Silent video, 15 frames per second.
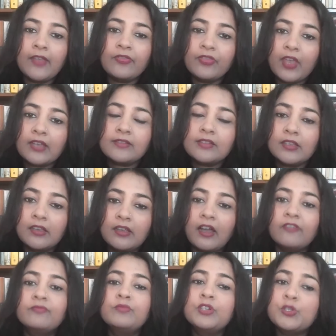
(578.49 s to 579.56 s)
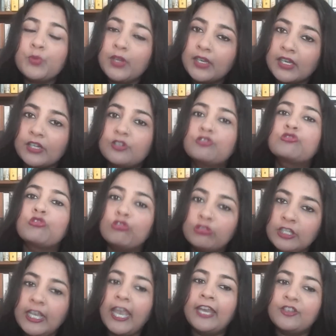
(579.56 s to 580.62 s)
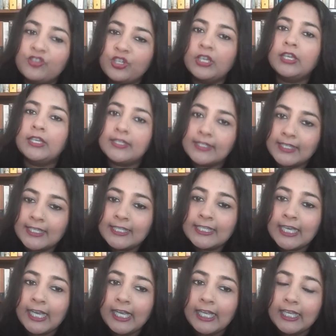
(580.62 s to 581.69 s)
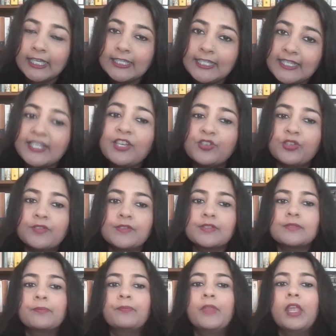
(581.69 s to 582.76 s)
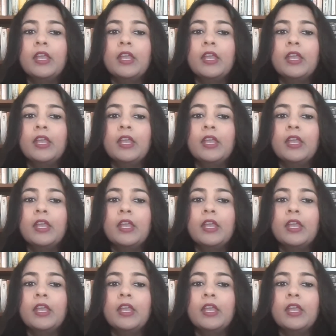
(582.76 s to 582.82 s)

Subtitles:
and thus the government will control the NJAC's decisions.